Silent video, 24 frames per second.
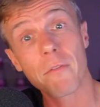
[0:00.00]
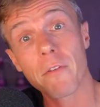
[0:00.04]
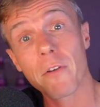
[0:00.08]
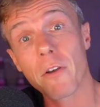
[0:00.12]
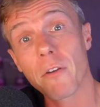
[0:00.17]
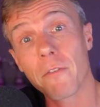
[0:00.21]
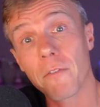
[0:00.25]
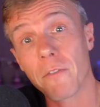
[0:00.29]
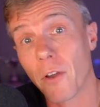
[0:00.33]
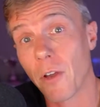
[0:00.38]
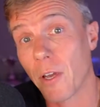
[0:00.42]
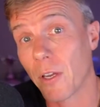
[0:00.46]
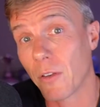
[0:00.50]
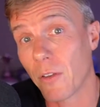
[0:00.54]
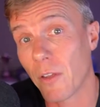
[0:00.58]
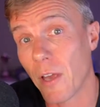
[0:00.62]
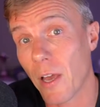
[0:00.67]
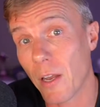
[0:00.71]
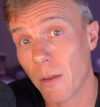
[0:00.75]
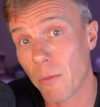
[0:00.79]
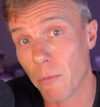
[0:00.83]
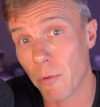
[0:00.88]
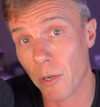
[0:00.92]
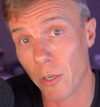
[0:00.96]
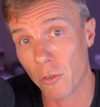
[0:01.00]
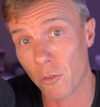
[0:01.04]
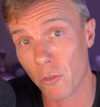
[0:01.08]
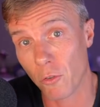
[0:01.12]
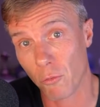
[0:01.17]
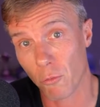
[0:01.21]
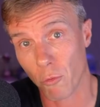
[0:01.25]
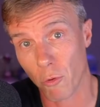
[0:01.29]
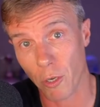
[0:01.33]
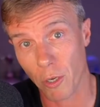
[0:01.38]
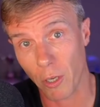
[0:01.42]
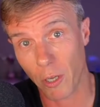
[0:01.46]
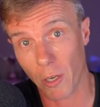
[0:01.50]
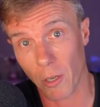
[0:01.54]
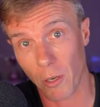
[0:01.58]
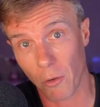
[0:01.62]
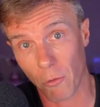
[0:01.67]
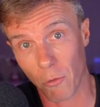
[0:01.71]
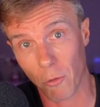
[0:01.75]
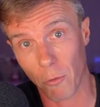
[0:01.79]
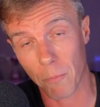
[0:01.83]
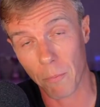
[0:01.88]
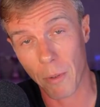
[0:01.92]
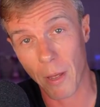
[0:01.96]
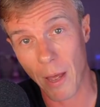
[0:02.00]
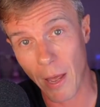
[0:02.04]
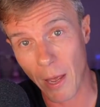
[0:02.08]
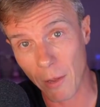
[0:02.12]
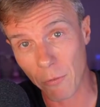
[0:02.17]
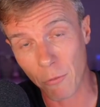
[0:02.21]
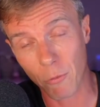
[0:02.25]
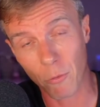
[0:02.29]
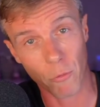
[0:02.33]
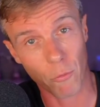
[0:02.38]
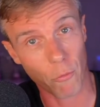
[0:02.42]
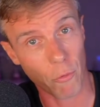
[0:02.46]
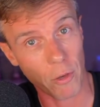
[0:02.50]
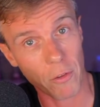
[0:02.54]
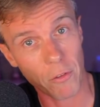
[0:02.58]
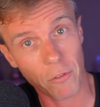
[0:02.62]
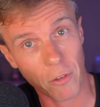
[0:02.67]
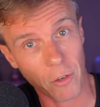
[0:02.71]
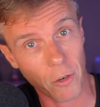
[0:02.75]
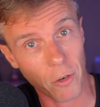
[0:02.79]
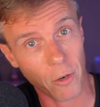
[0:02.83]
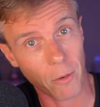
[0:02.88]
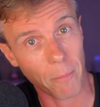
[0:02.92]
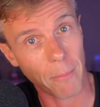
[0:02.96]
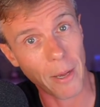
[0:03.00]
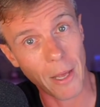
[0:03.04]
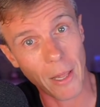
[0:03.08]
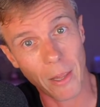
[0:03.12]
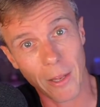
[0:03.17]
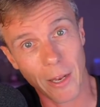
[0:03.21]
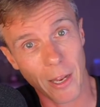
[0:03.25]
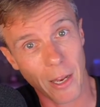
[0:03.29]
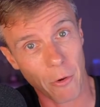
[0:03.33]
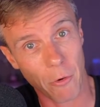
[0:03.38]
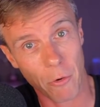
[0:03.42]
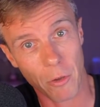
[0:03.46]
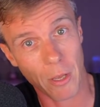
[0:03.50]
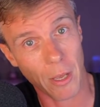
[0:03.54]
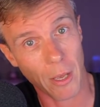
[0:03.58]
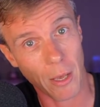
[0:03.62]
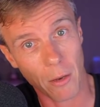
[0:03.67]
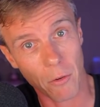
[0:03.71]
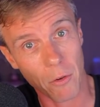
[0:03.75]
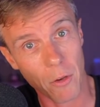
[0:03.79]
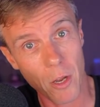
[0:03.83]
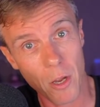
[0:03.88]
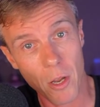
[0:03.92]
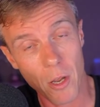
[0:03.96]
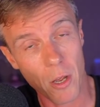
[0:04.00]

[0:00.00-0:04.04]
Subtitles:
verifying data breaches where I go and do a password reset on a Mailinator account.